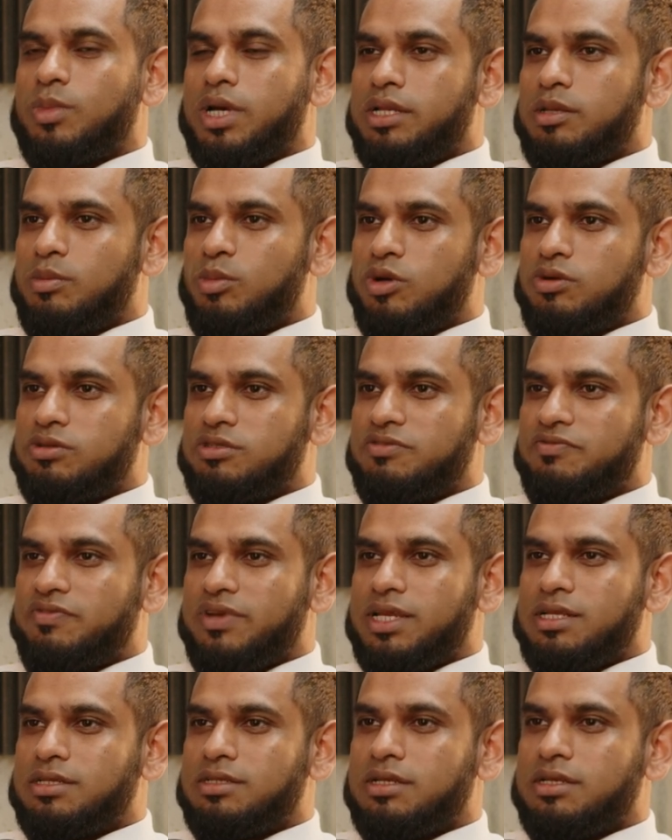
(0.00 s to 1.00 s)
money
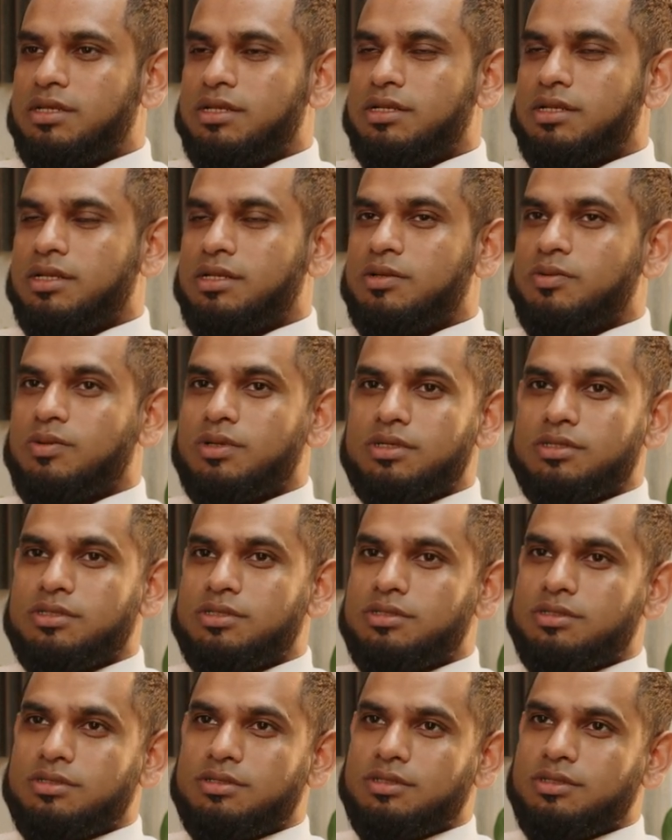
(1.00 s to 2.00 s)
motivated and it
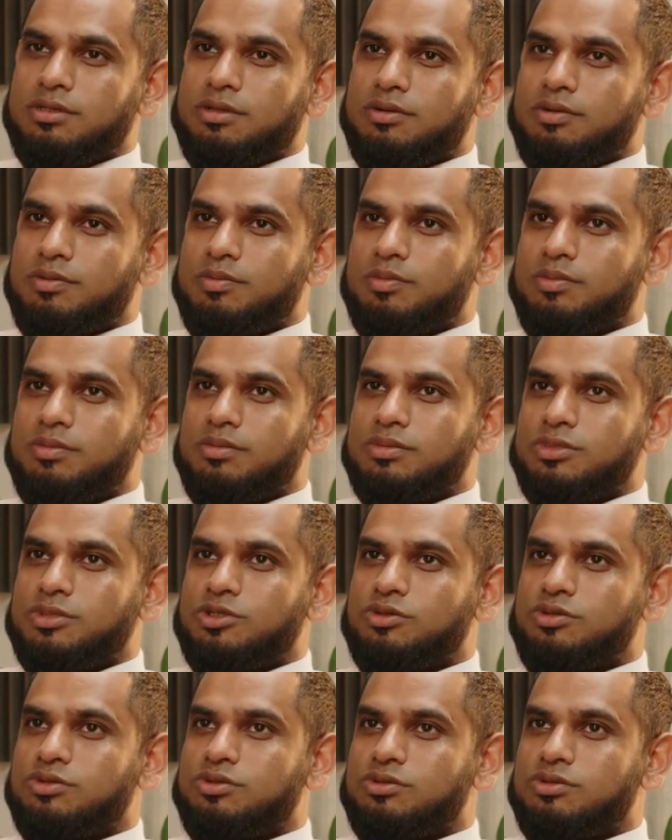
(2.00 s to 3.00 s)
was you know
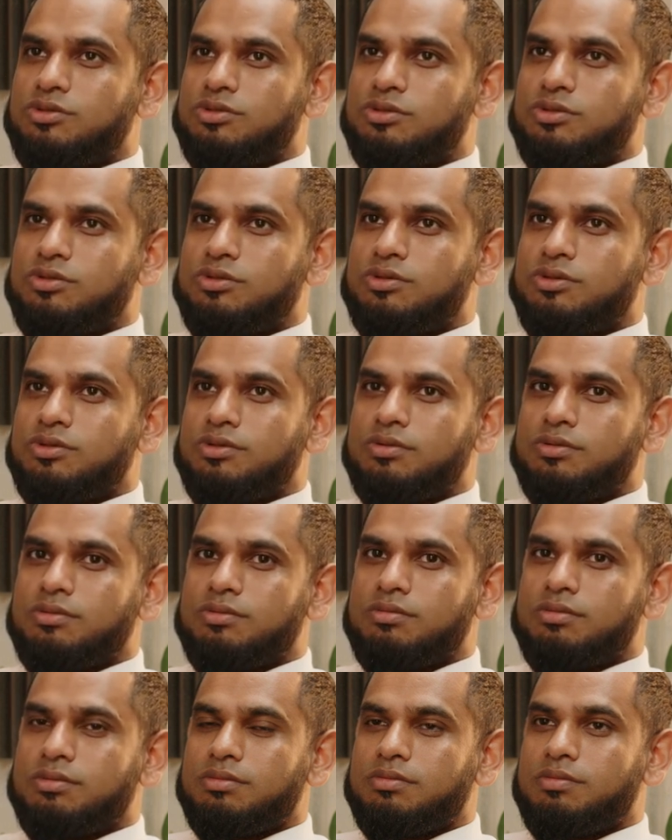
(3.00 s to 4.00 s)
to to